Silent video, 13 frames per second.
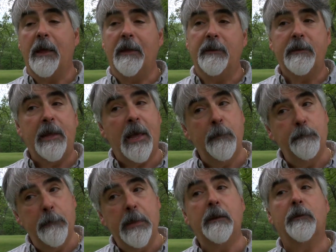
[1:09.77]
and 10
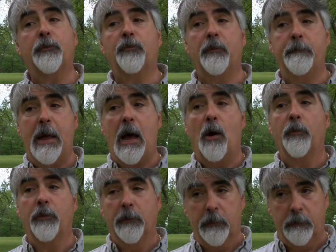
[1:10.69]
minutes from now,
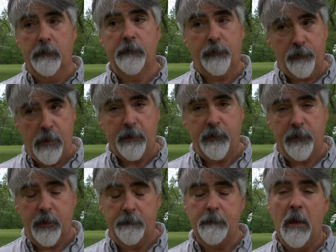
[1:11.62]
with a little
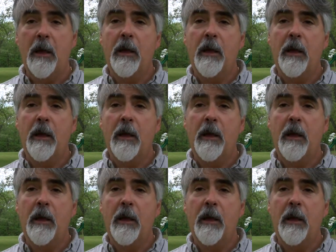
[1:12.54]
instruction,